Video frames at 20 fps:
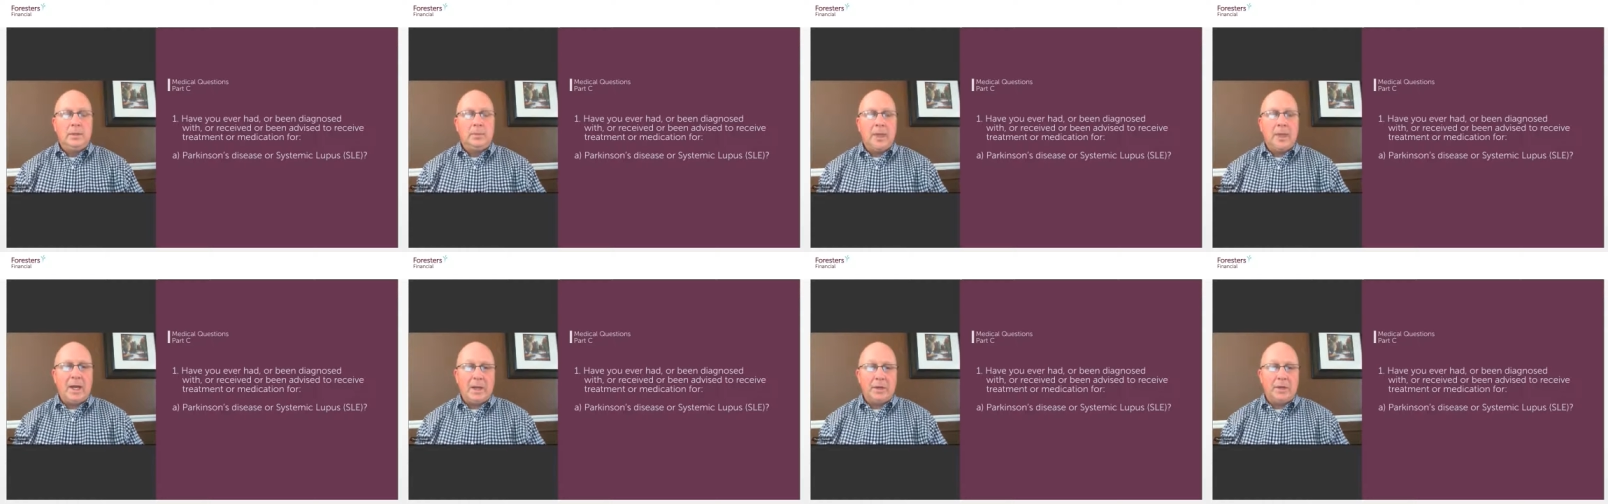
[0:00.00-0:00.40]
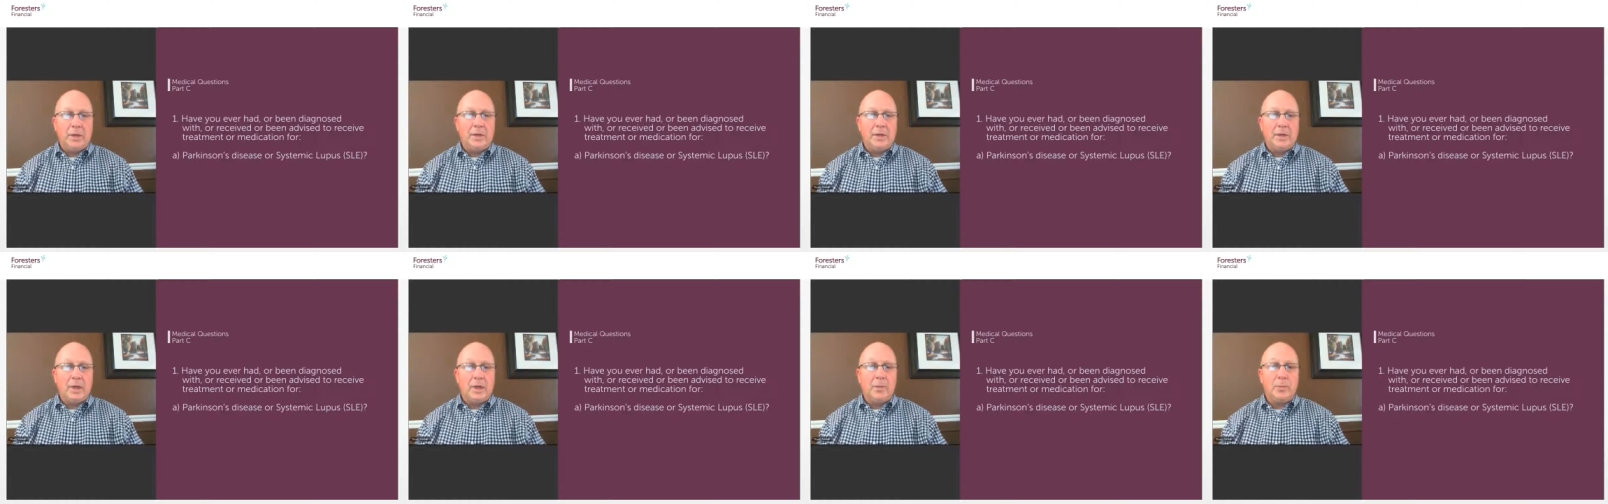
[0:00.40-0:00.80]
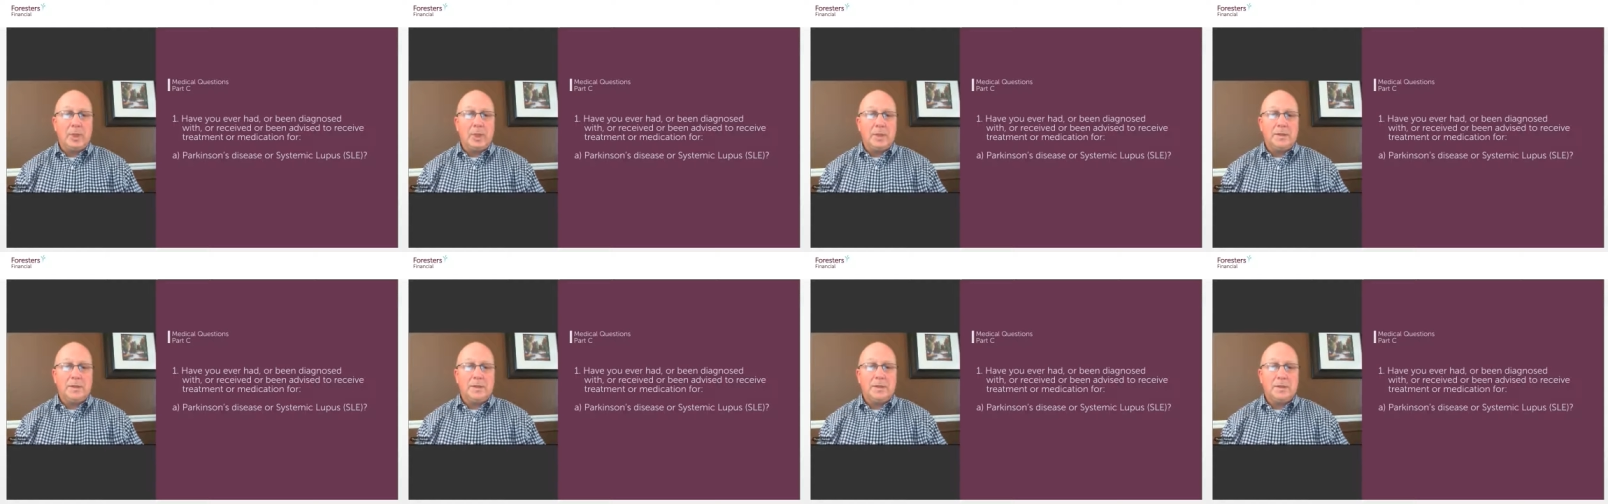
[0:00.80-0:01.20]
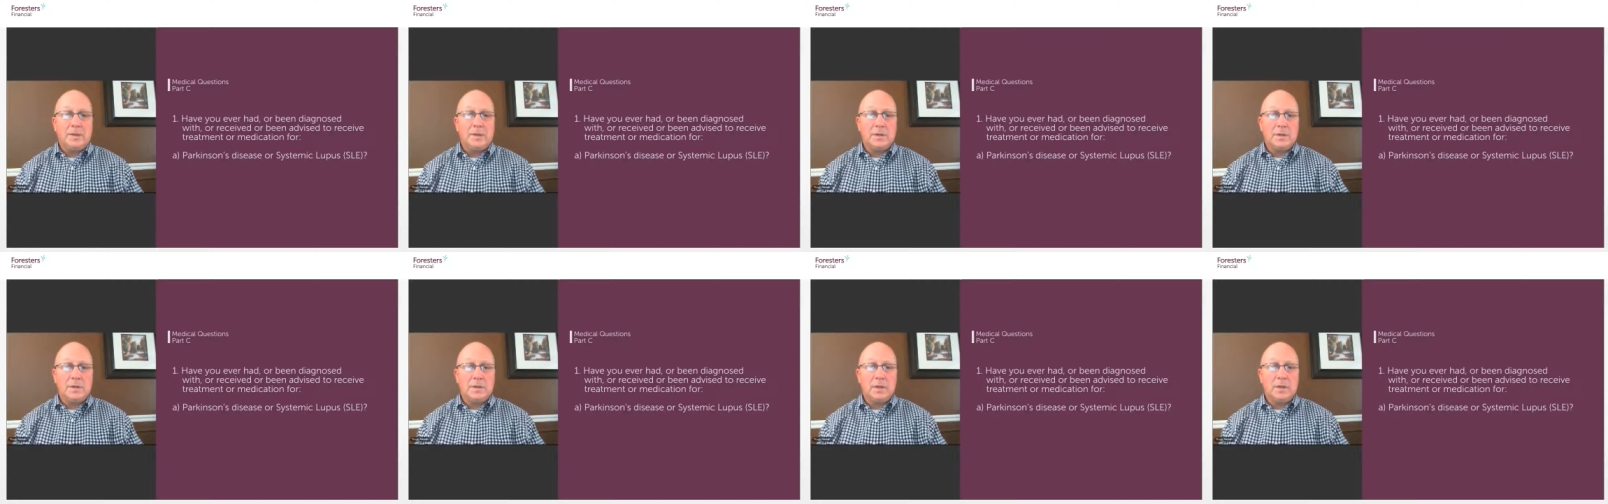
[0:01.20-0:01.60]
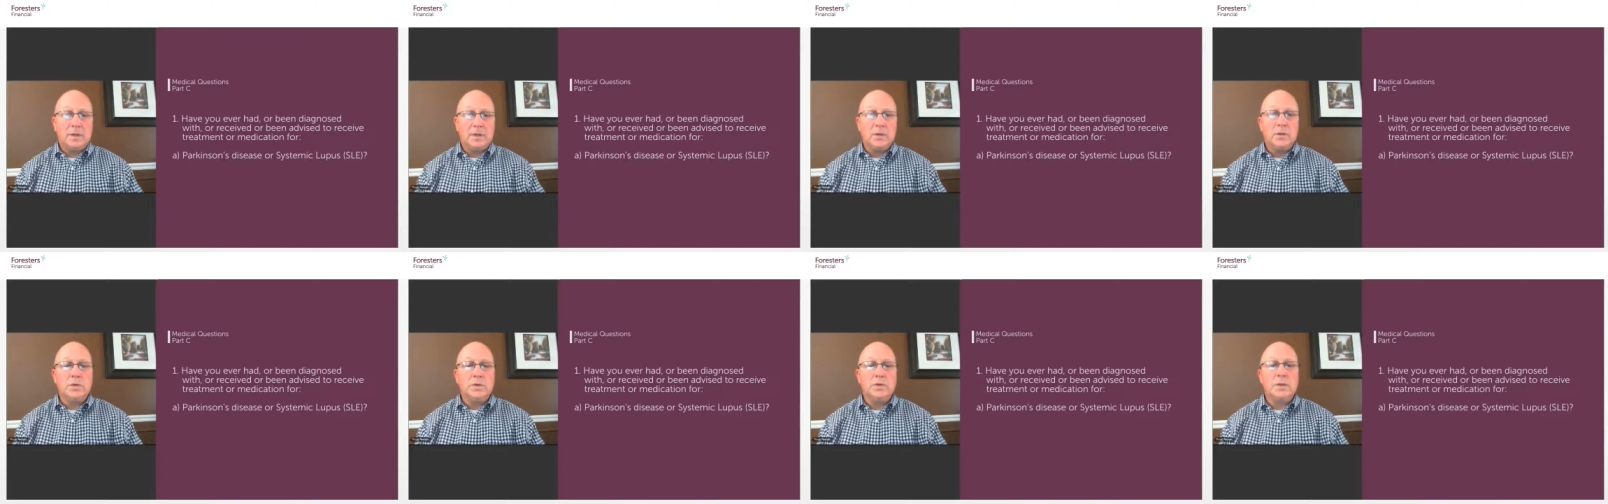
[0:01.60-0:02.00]
back in our databases
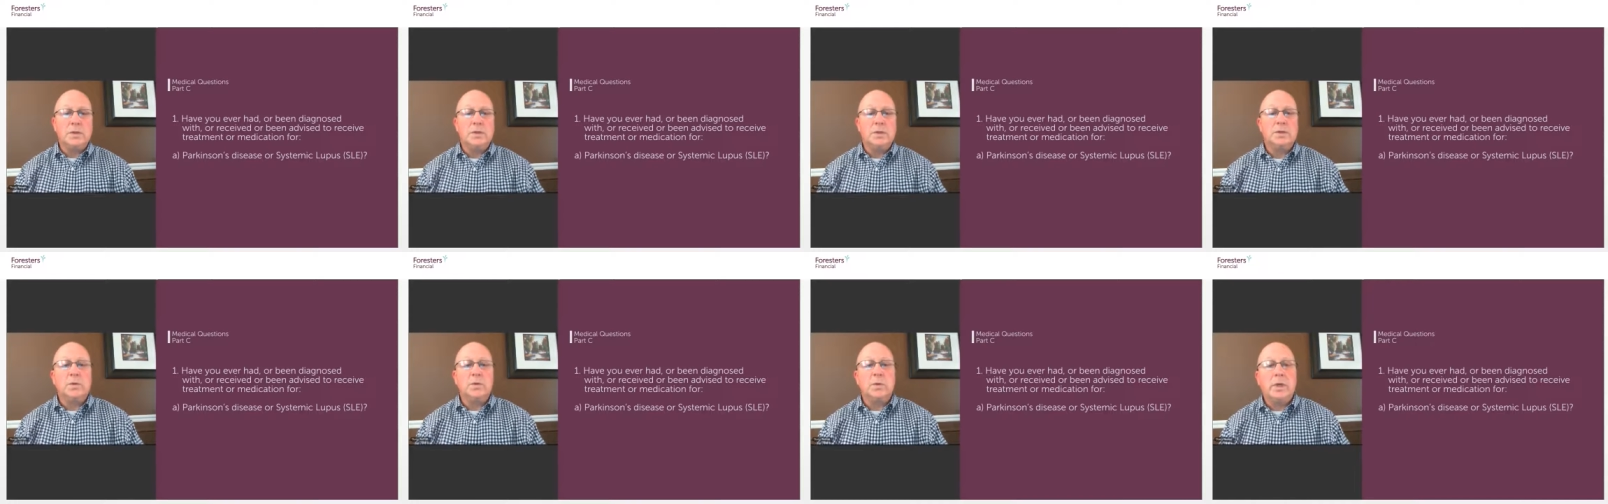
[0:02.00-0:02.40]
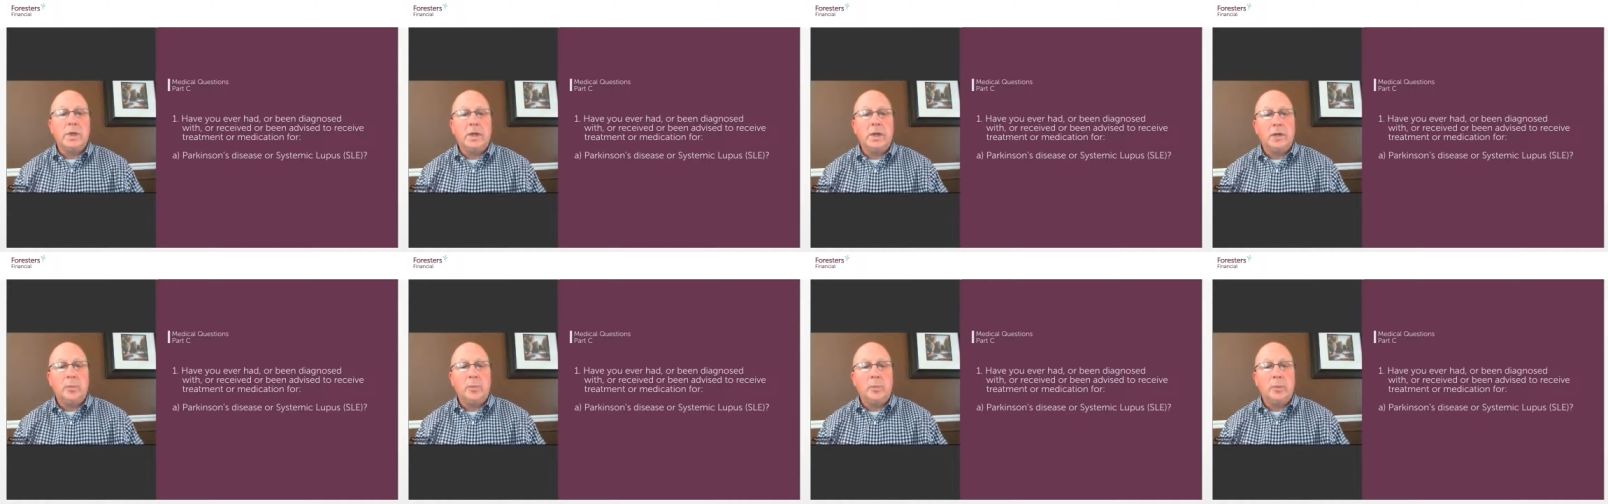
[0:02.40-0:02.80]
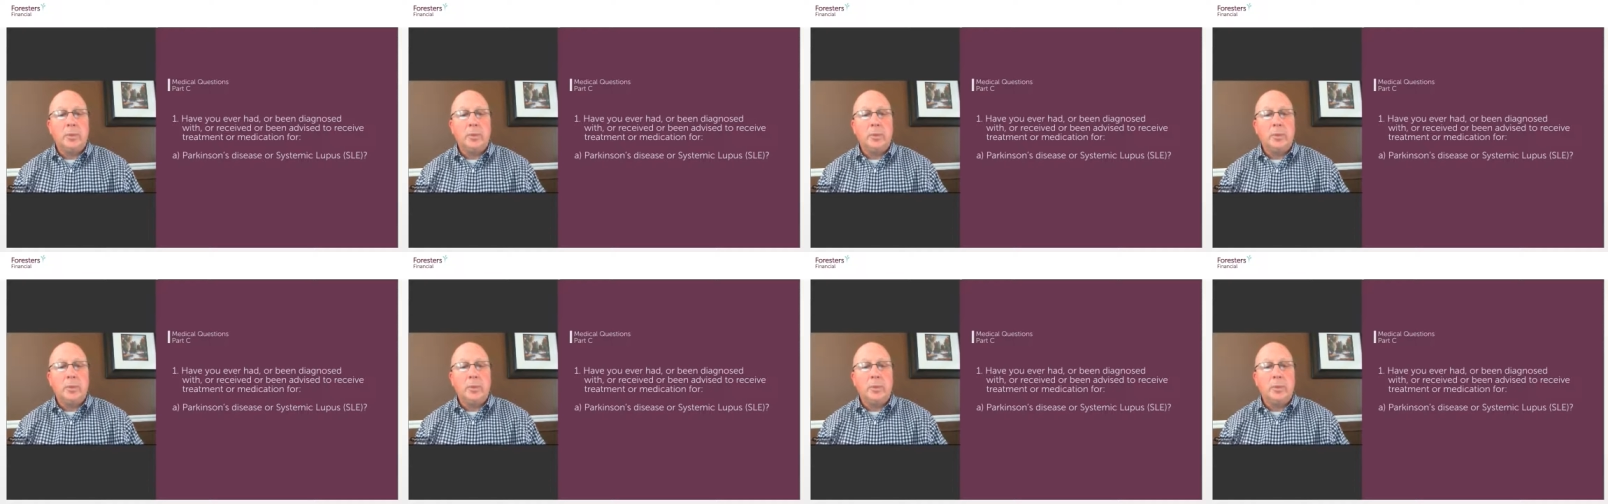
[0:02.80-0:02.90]
and use it as we can.